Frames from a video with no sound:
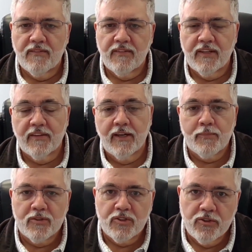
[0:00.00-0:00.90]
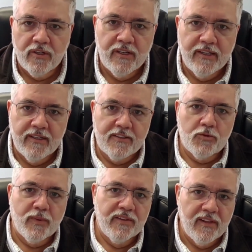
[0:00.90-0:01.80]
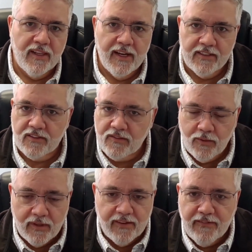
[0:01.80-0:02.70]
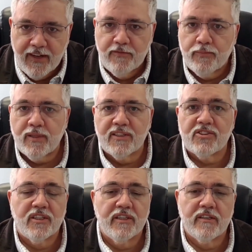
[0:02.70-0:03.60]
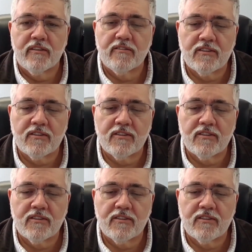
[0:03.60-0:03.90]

Had the opportunity to spend the last 25 plus years